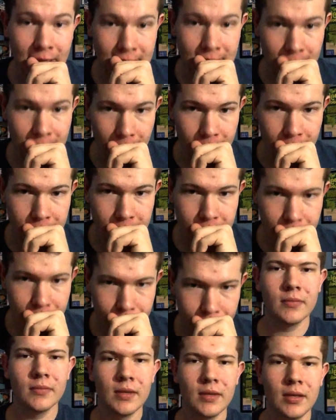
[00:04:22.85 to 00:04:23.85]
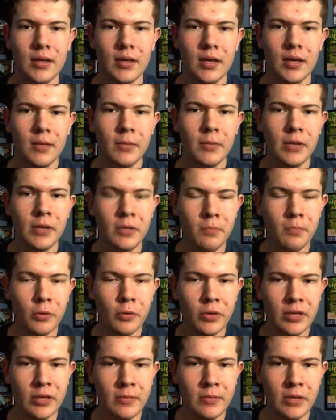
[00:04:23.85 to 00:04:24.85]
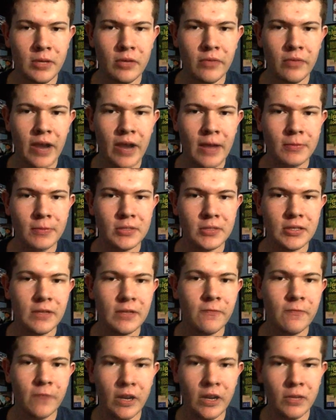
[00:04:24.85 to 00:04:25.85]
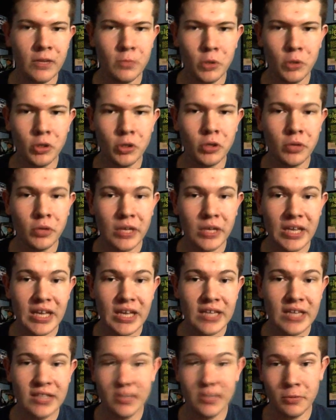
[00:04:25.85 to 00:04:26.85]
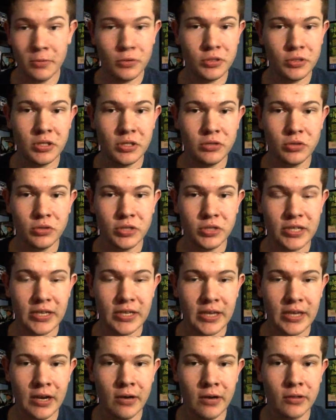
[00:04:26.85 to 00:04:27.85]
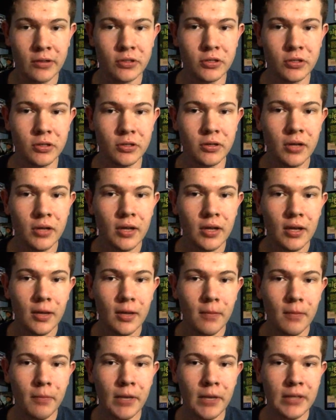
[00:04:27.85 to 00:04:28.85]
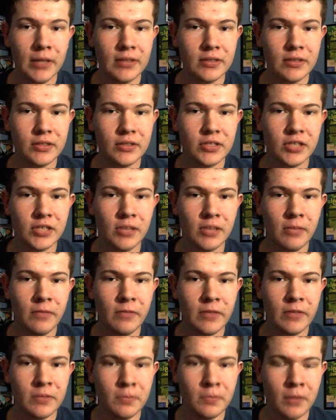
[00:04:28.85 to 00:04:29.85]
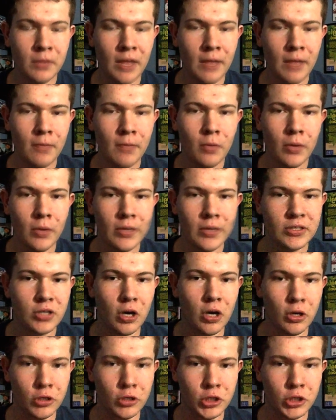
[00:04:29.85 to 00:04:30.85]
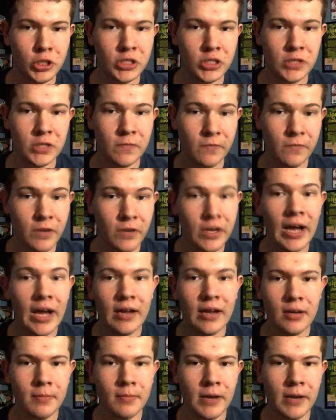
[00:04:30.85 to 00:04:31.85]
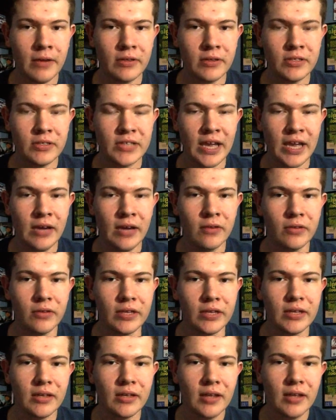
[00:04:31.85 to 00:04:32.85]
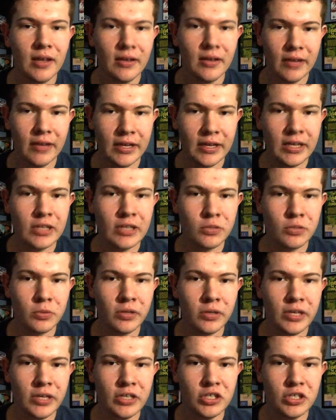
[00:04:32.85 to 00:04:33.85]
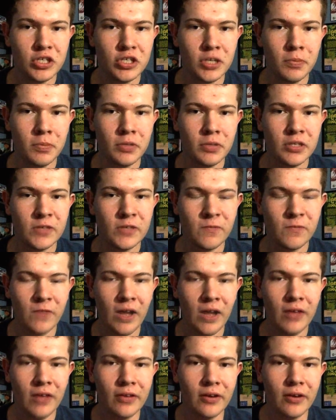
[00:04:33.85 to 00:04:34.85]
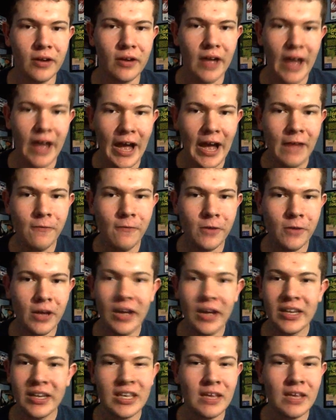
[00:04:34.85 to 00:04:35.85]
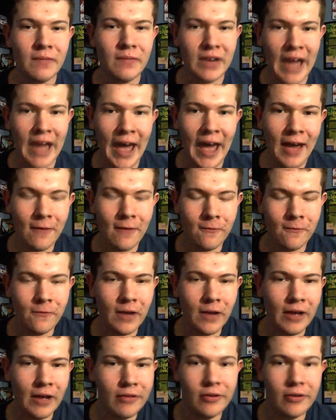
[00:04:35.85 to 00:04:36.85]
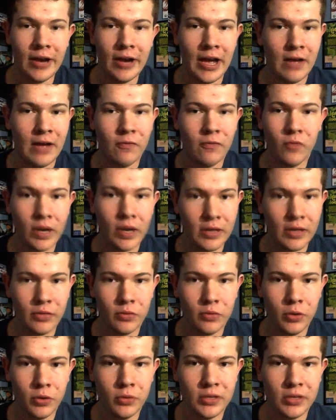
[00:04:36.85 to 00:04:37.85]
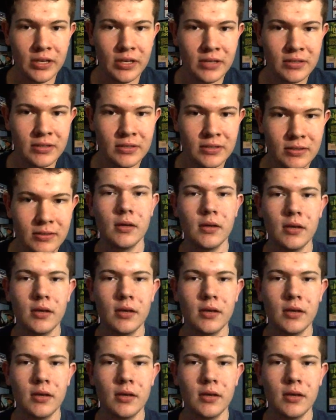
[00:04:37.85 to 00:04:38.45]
harsh. But in Bohemian Rhapsody, Freddie Mercury is the most interesting character, but some of his plot points are just forgotten about entirely. Like his relationship with his father. I forgot he even had a father halfway through this.